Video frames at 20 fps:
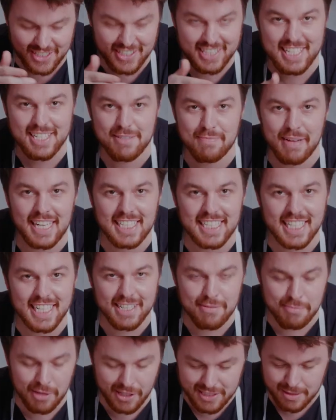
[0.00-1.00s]
these
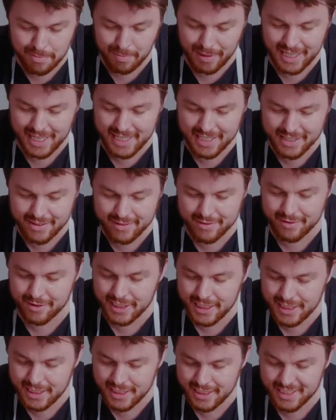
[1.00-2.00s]
magically multiplied in the
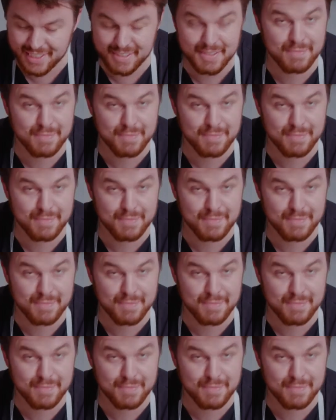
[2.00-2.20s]
fridge.